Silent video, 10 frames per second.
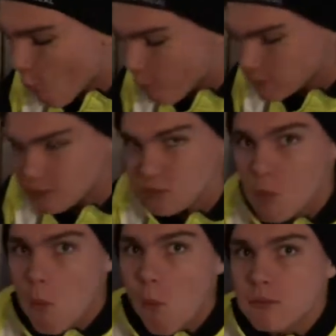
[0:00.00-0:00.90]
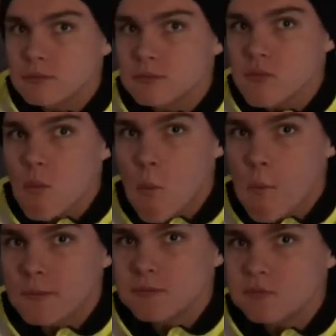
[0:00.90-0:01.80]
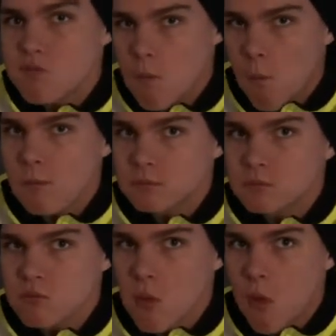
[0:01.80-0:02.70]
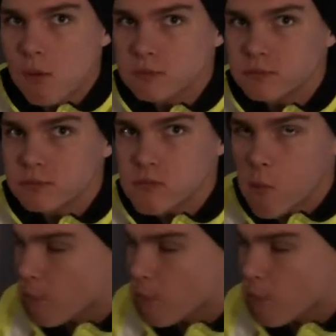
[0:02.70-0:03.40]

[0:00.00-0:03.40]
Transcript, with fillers: He's to going to work. But he's eating his breakfast